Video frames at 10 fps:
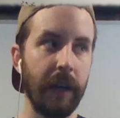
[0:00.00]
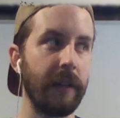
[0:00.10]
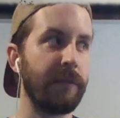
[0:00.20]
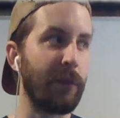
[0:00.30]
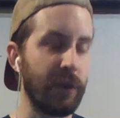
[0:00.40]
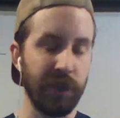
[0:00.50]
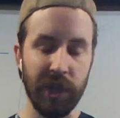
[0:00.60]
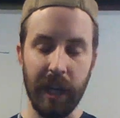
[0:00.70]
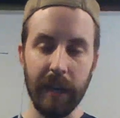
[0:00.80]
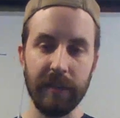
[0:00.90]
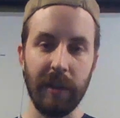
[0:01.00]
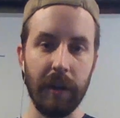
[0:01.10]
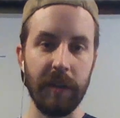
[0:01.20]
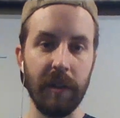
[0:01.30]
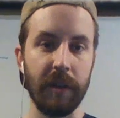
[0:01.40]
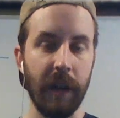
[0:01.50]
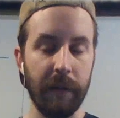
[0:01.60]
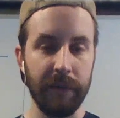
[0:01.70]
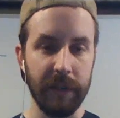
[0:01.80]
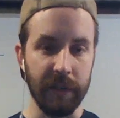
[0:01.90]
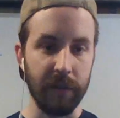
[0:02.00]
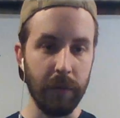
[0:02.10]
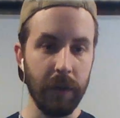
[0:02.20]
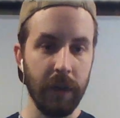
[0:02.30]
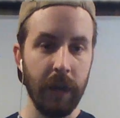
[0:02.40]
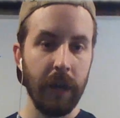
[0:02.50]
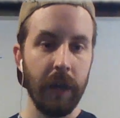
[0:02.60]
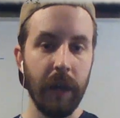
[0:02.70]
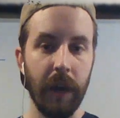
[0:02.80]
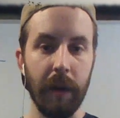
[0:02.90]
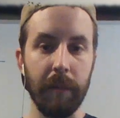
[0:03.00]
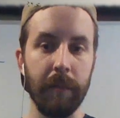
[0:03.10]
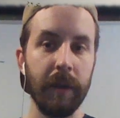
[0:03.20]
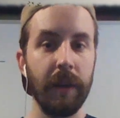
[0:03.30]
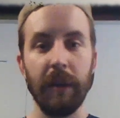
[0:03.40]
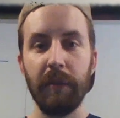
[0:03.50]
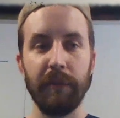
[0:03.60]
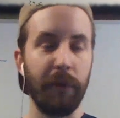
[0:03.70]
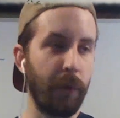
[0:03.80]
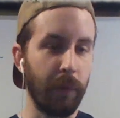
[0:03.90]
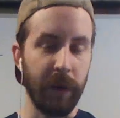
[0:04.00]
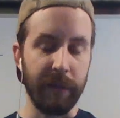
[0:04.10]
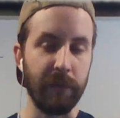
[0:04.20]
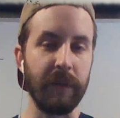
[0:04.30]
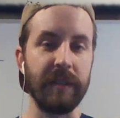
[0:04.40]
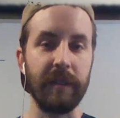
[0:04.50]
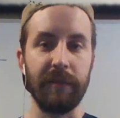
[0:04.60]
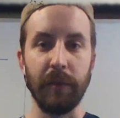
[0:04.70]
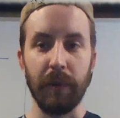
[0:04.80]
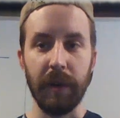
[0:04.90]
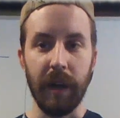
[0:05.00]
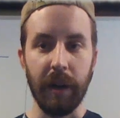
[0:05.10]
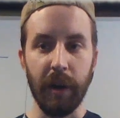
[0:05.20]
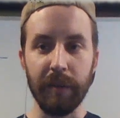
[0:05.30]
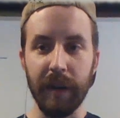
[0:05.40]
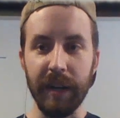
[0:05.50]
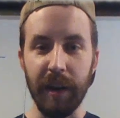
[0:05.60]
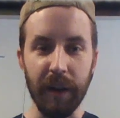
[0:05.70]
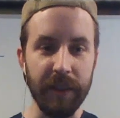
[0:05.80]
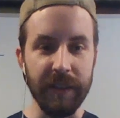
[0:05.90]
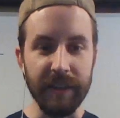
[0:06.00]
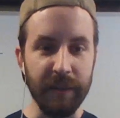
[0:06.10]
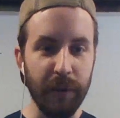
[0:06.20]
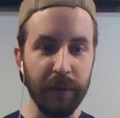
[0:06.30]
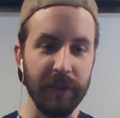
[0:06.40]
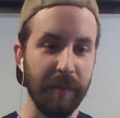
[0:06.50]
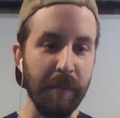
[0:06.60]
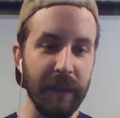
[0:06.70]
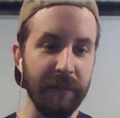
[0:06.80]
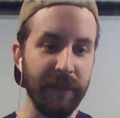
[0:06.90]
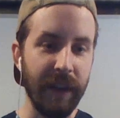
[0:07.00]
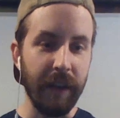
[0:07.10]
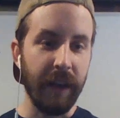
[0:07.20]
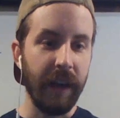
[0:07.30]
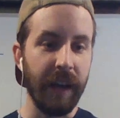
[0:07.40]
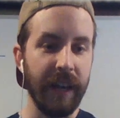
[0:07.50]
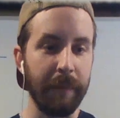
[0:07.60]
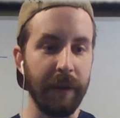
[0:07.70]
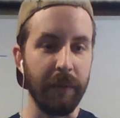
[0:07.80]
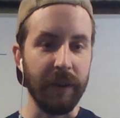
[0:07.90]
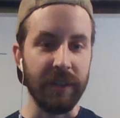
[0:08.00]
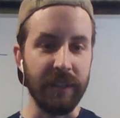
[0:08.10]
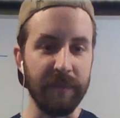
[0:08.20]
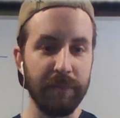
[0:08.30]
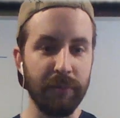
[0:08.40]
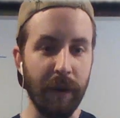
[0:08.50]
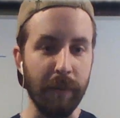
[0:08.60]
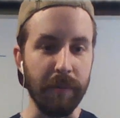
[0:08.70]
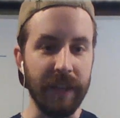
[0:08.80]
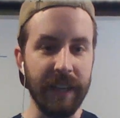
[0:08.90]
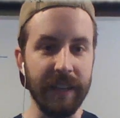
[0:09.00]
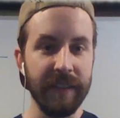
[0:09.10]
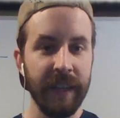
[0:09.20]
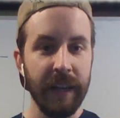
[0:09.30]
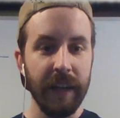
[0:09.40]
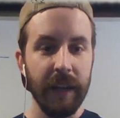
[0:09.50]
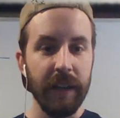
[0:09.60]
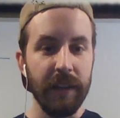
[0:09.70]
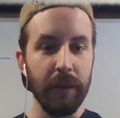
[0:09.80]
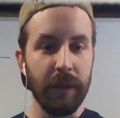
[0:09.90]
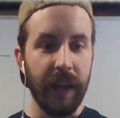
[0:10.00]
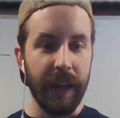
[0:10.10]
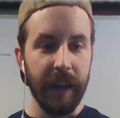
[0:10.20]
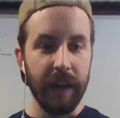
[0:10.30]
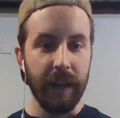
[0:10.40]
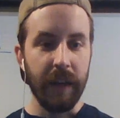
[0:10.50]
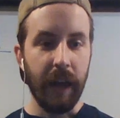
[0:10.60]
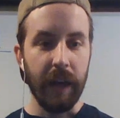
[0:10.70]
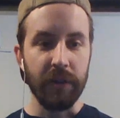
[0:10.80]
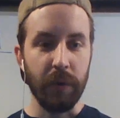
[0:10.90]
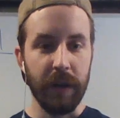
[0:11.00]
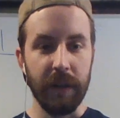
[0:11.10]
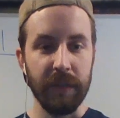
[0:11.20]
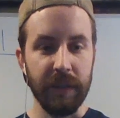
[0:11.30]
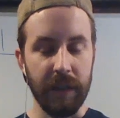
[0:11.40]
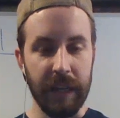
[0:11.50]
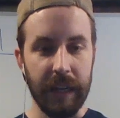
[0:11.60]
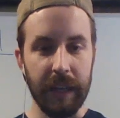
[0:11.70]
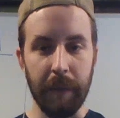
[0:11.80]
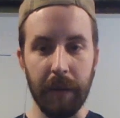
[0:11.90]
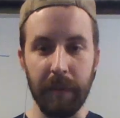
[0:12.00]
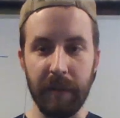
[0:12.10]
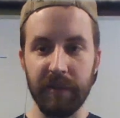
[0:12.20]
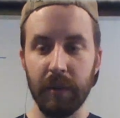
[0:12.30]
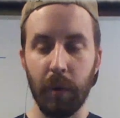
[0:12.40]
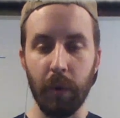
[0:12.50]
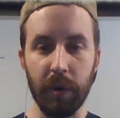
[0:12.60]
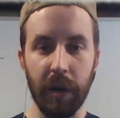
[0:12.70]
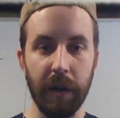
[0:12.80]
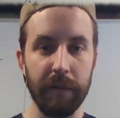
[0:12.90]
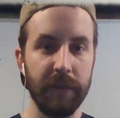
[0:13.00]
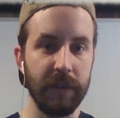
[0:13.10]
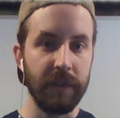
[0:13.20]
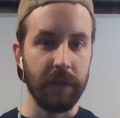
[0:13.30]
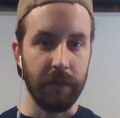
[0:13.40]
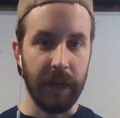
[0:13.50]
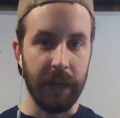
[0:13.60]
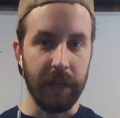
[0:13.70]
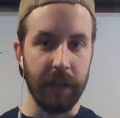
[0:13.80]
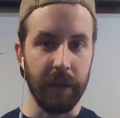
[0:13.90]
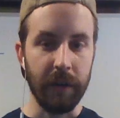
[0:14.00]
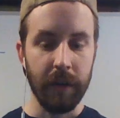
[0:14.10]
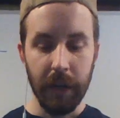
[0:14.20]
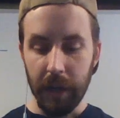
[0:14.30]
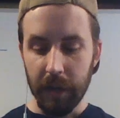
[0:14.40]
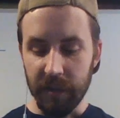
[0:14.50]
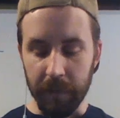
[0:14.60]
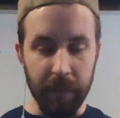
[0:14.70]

voice chat on the Learn Natfi Discord for whatever reason. If you are not already on the Discord, which I believe anybody watching this probably is, you can join using the link in the bottom left corner of the screen here. So,